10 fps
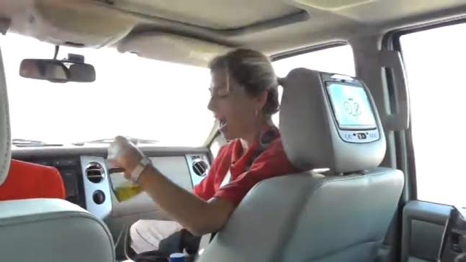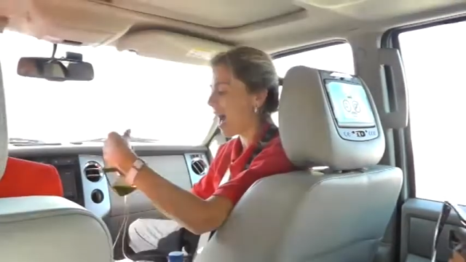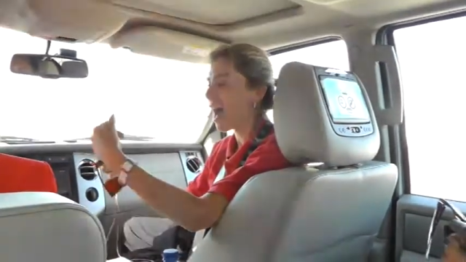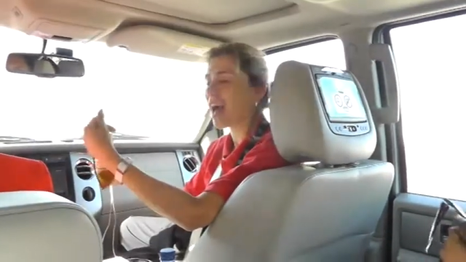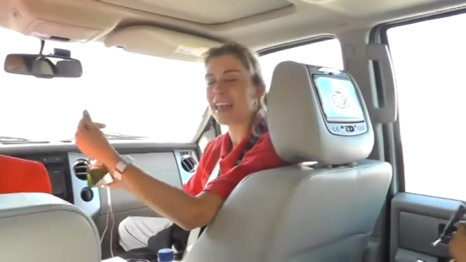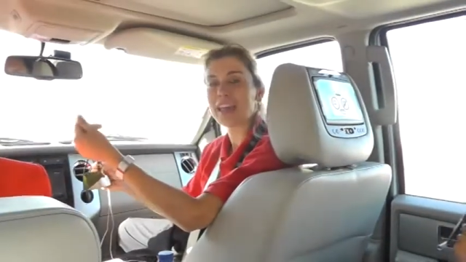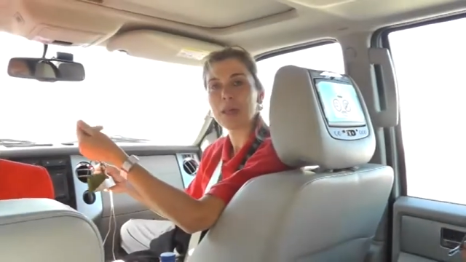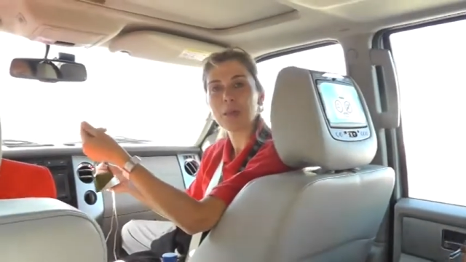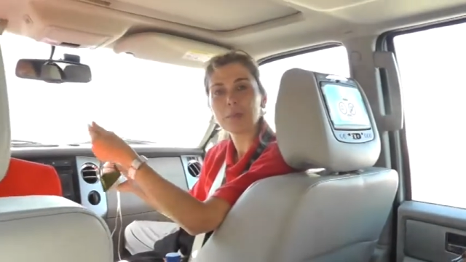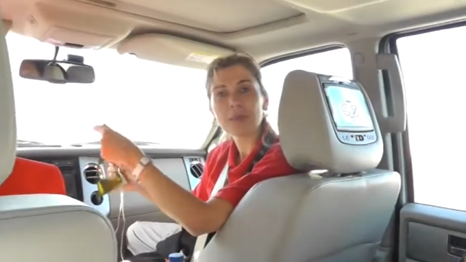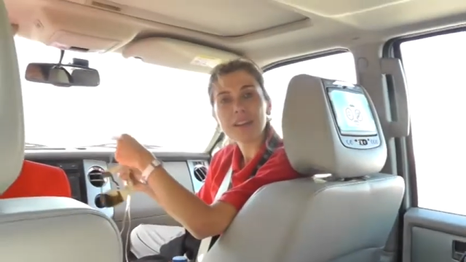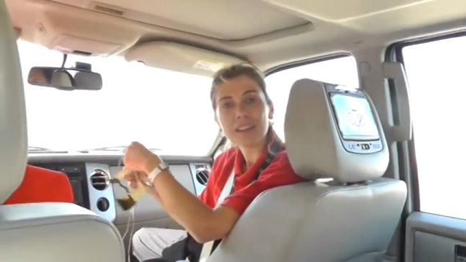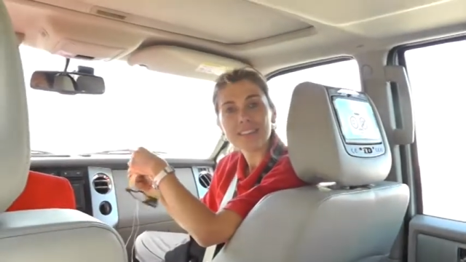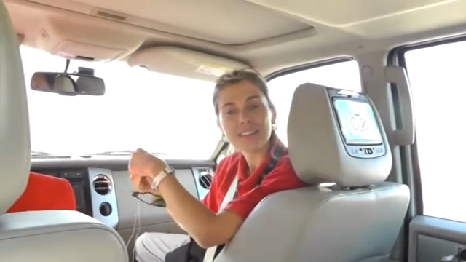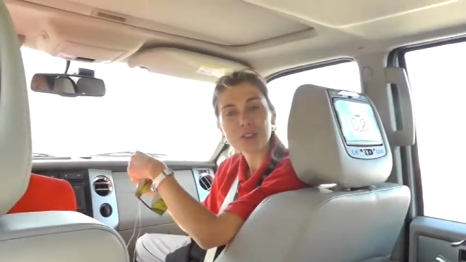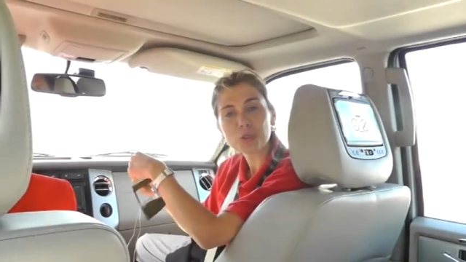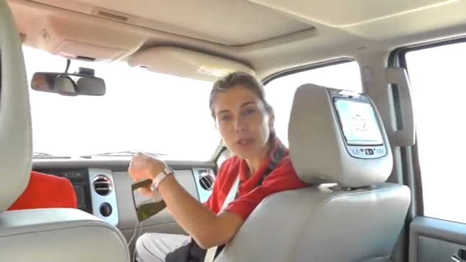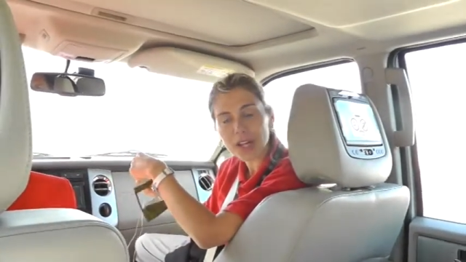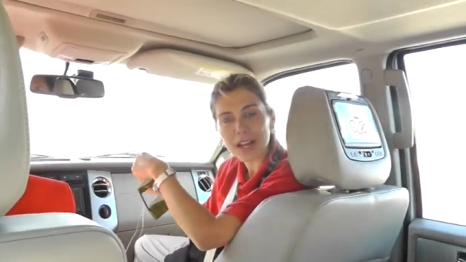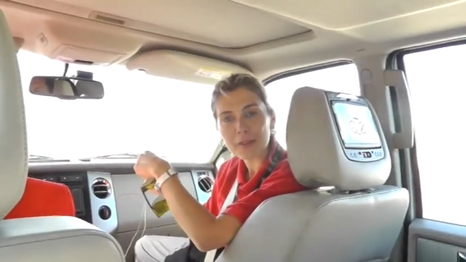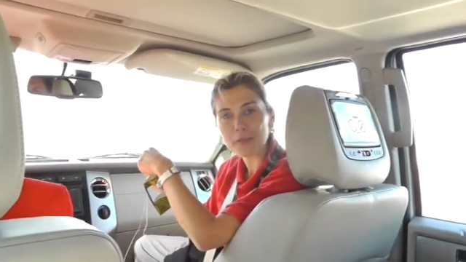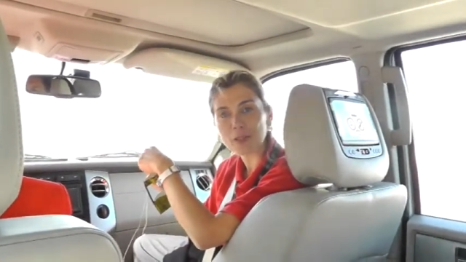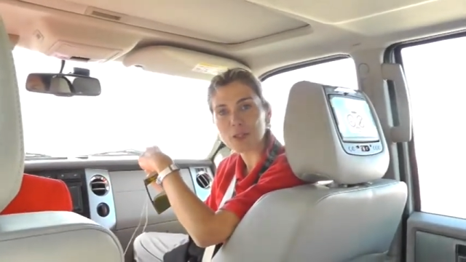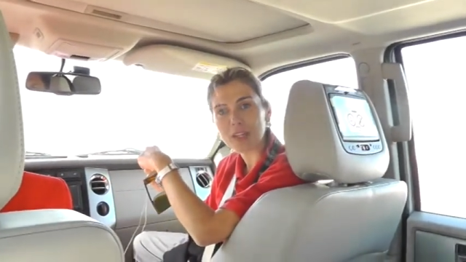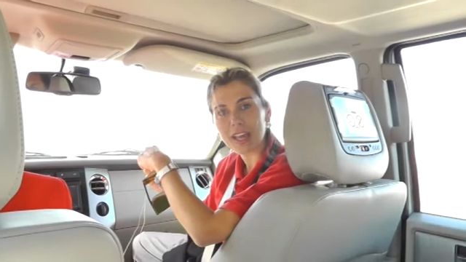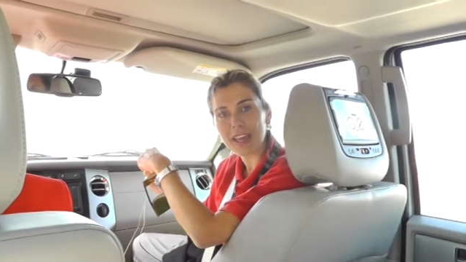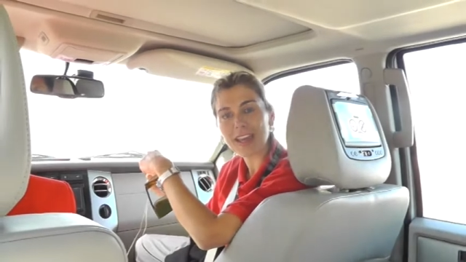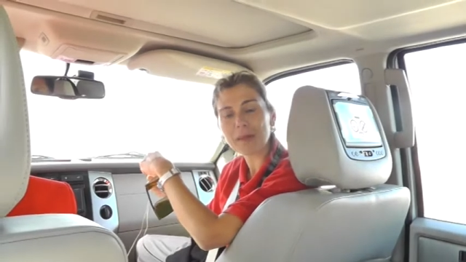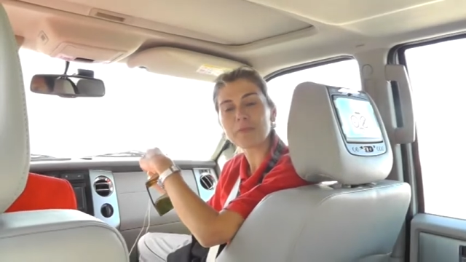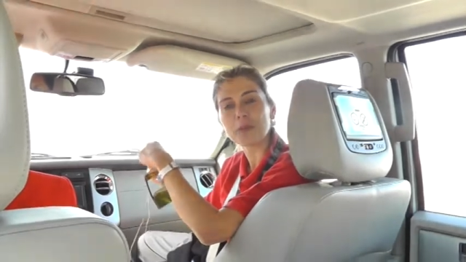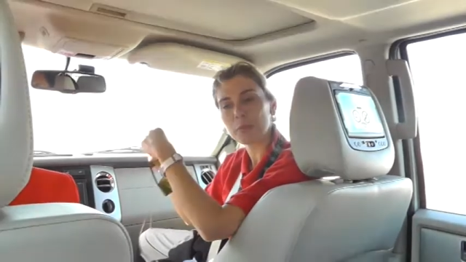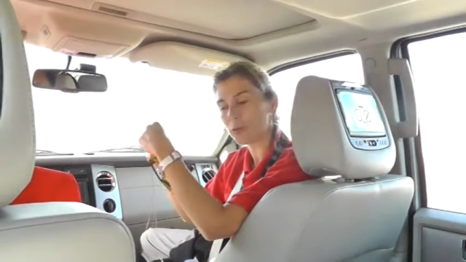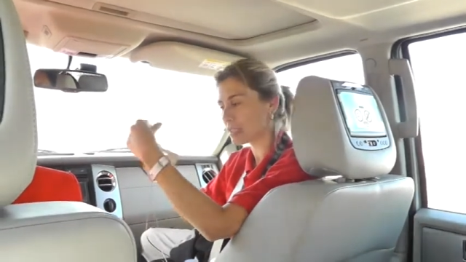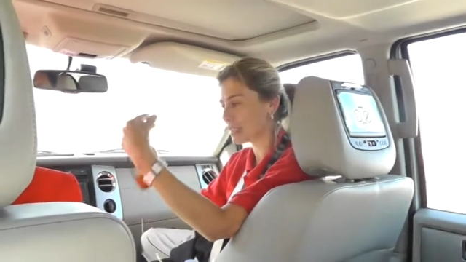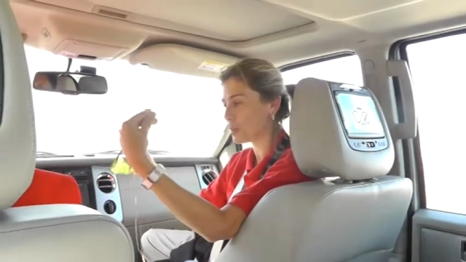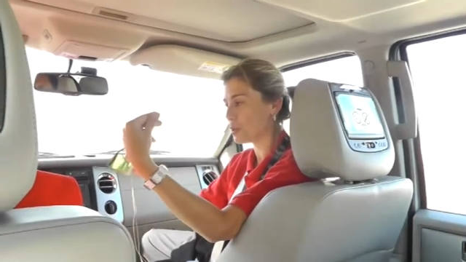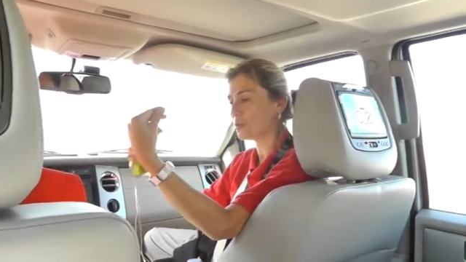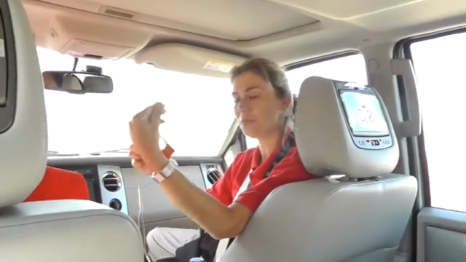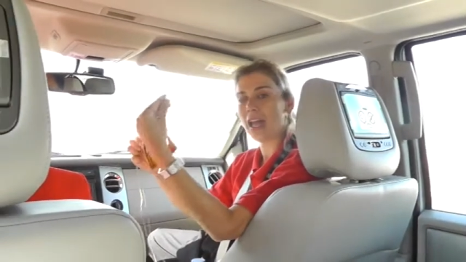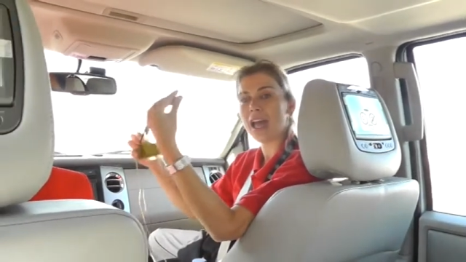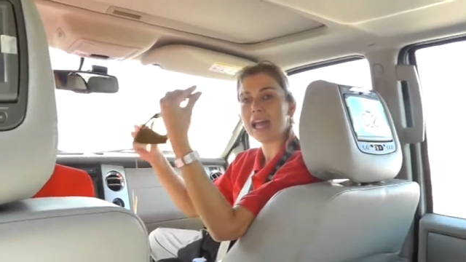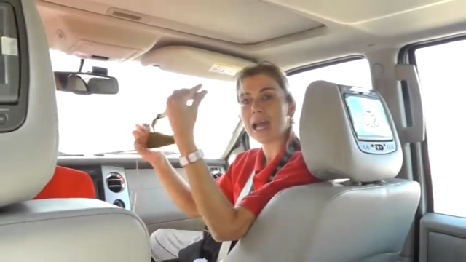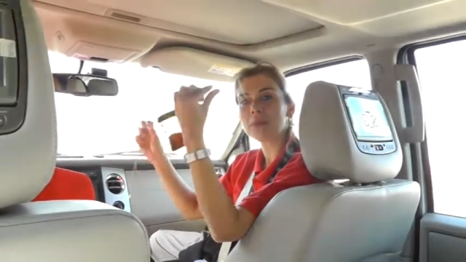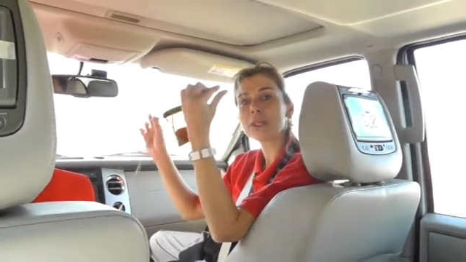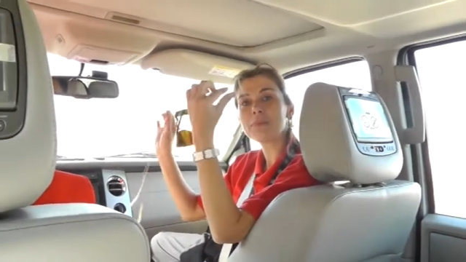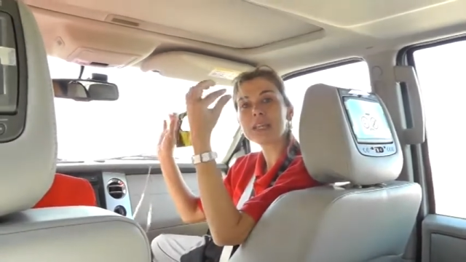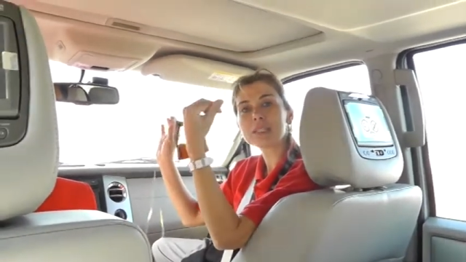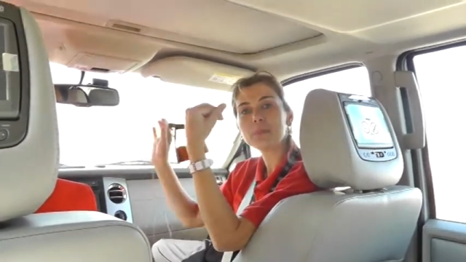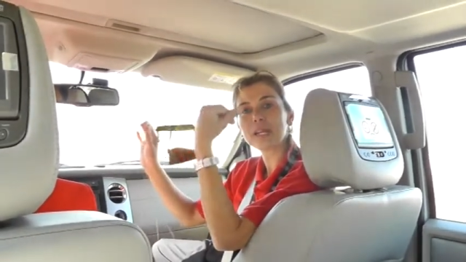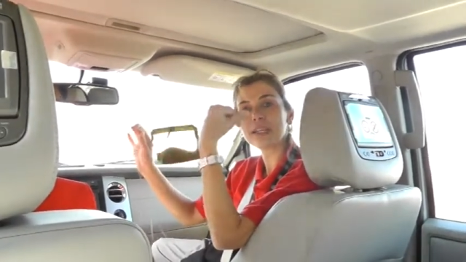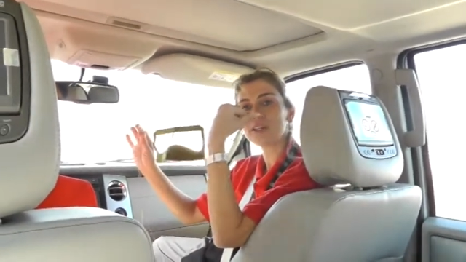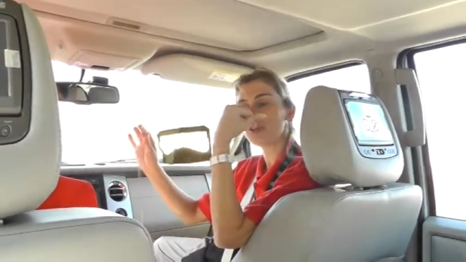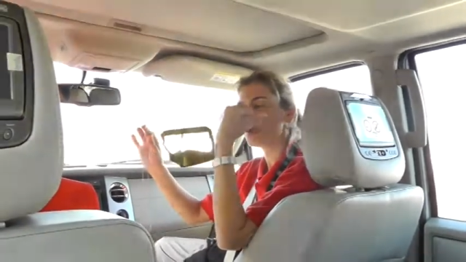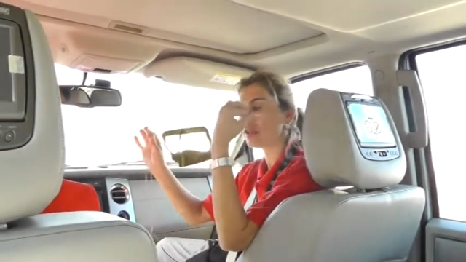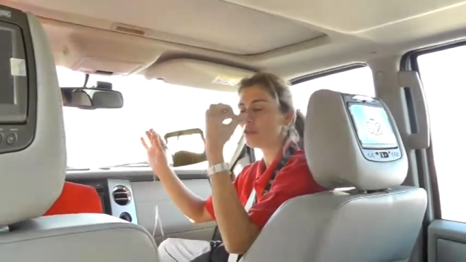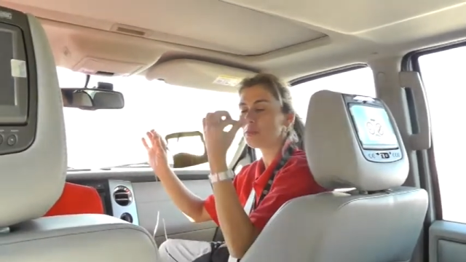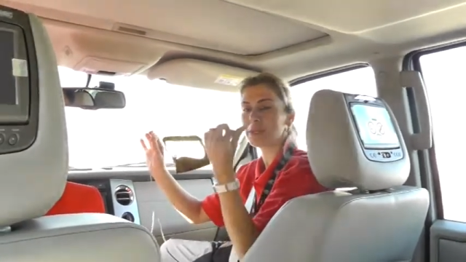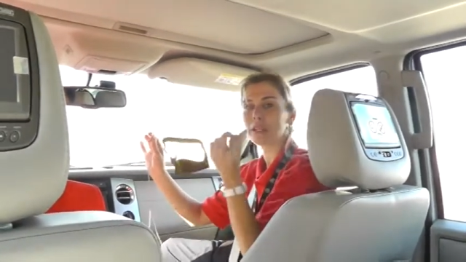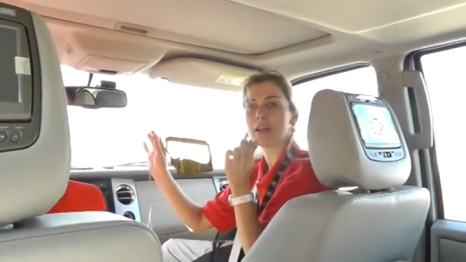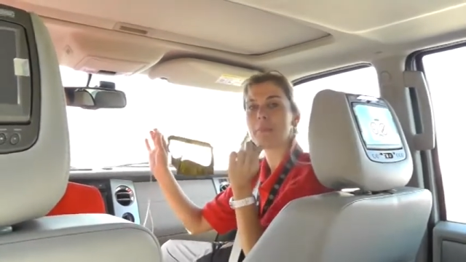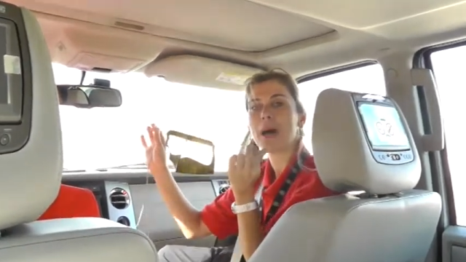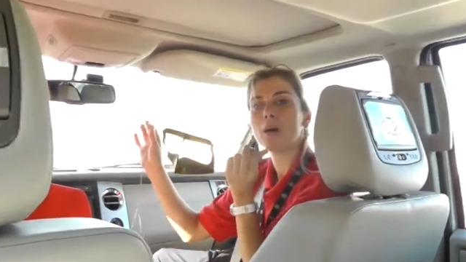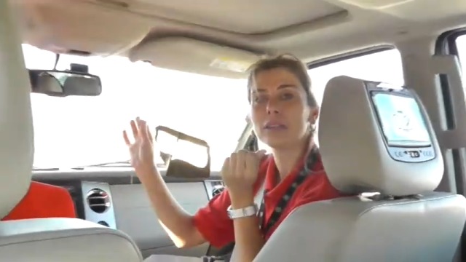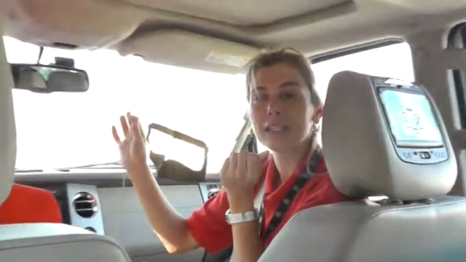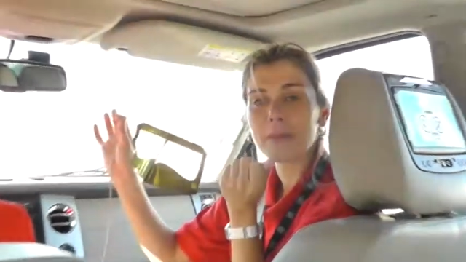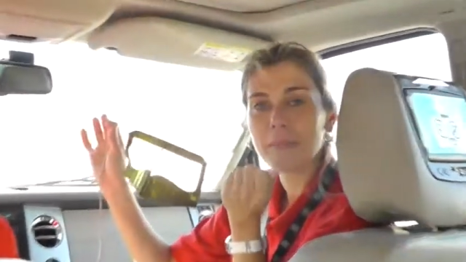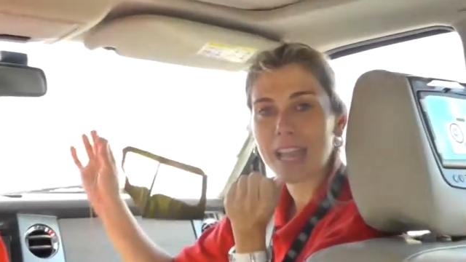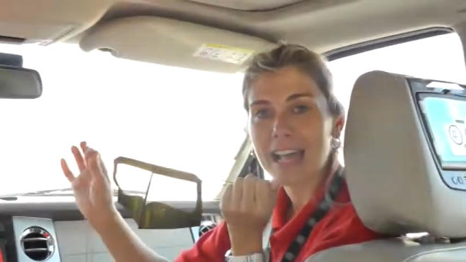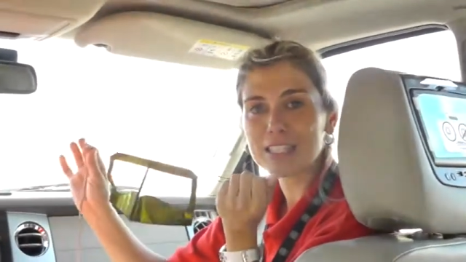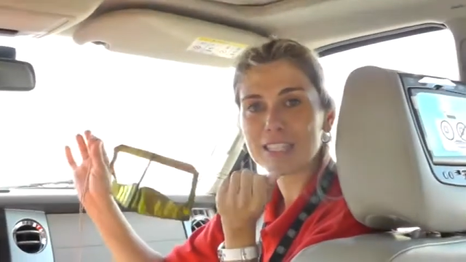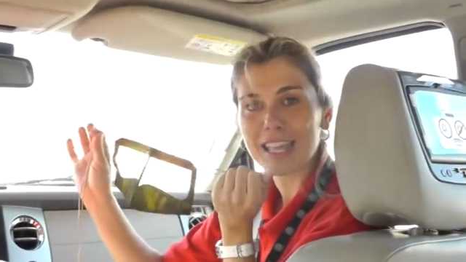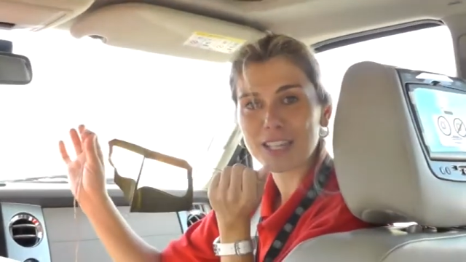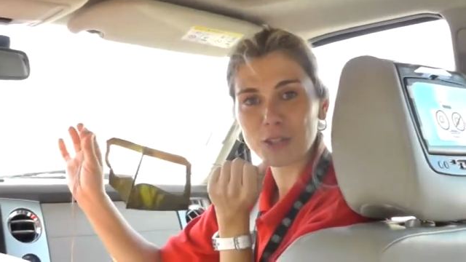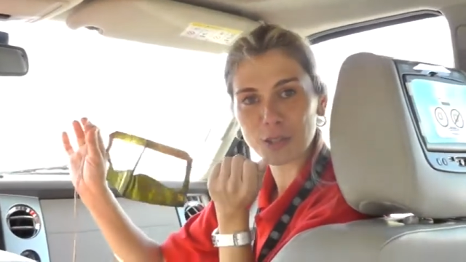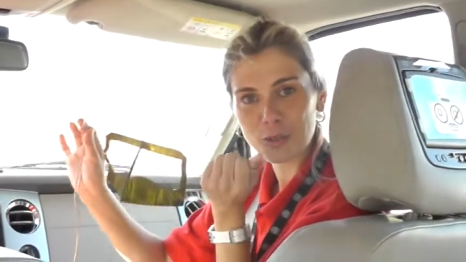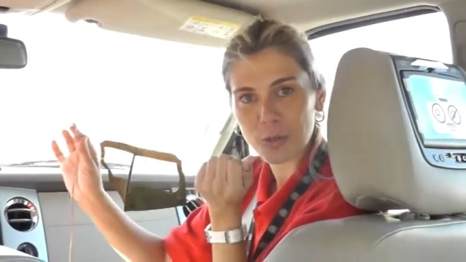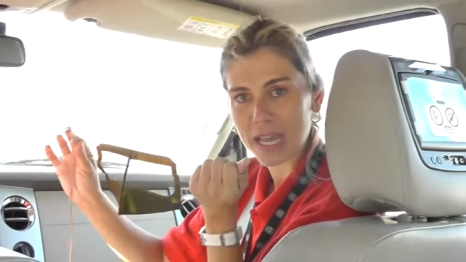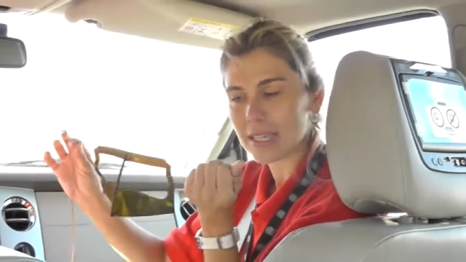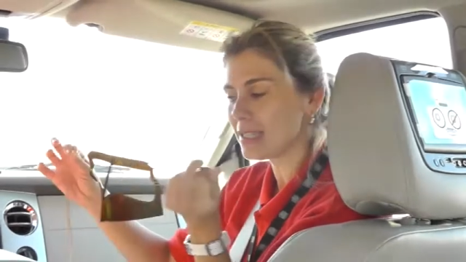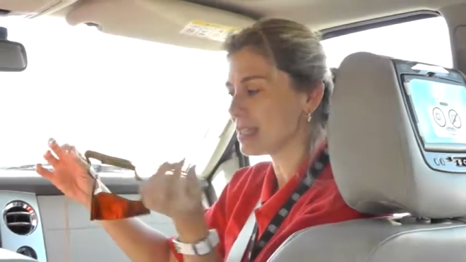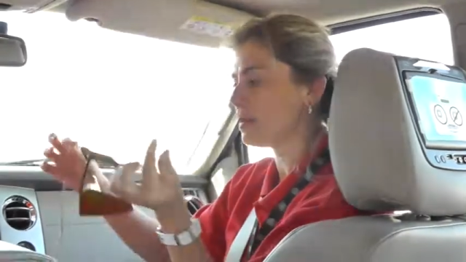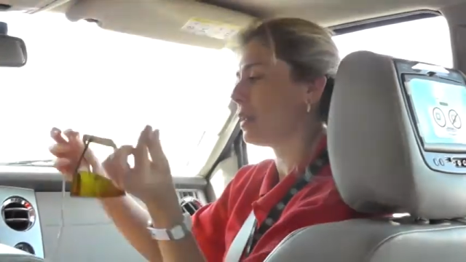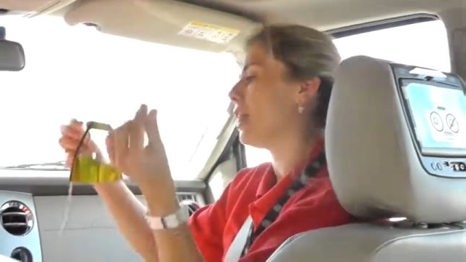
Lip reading: I am the tour guide for today. I'm from Brazil and I'm going to be explaining you a little bit about the Emirati national dress.